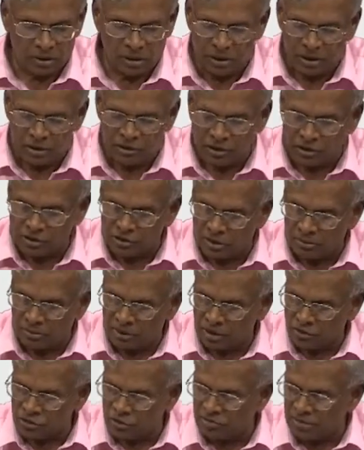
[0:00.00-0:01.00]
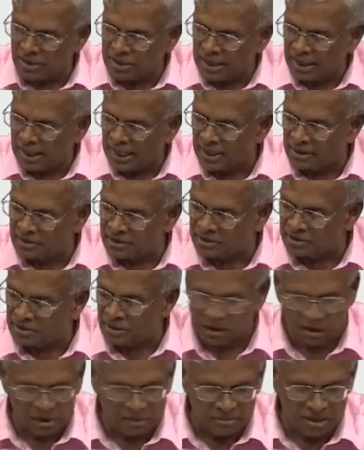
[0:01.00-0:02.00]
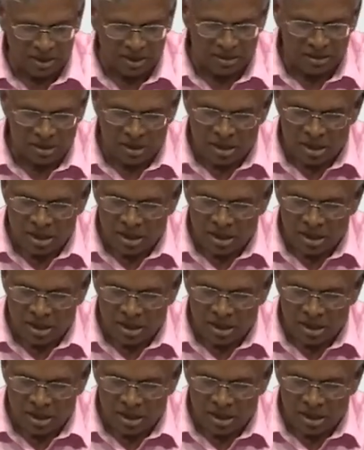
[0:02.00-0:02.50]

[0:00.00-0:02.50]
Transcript: it is reasonable to assume that the analysis increment